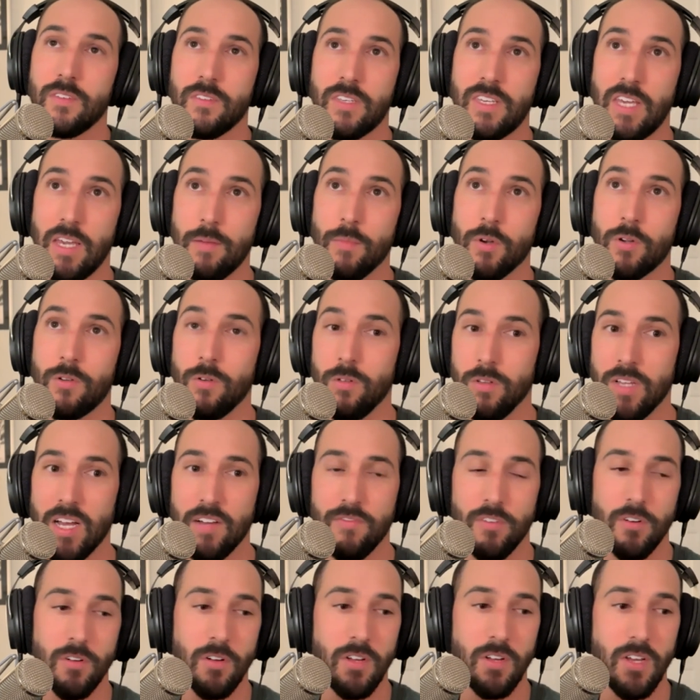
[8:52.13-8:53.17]
chemical
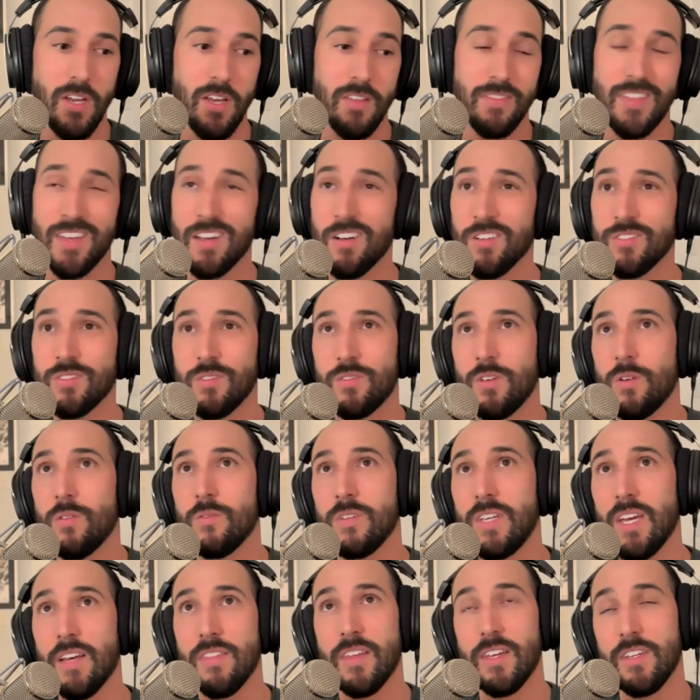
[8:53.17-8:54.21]
level, they also
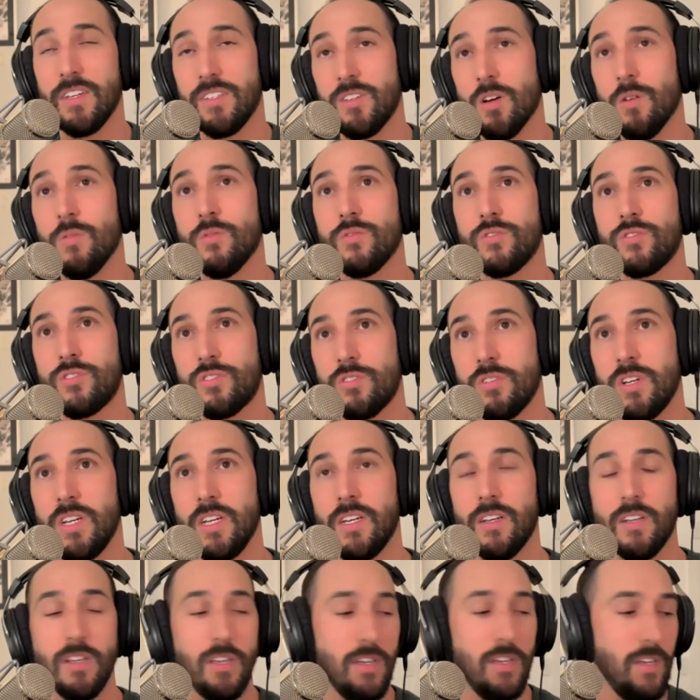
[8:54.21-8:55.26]
don't, yeah, they don't
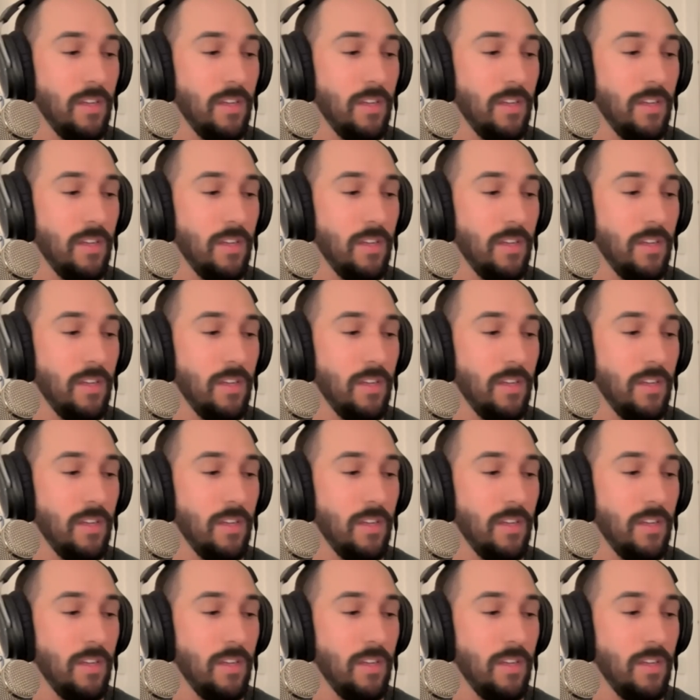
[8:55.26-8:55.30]
treat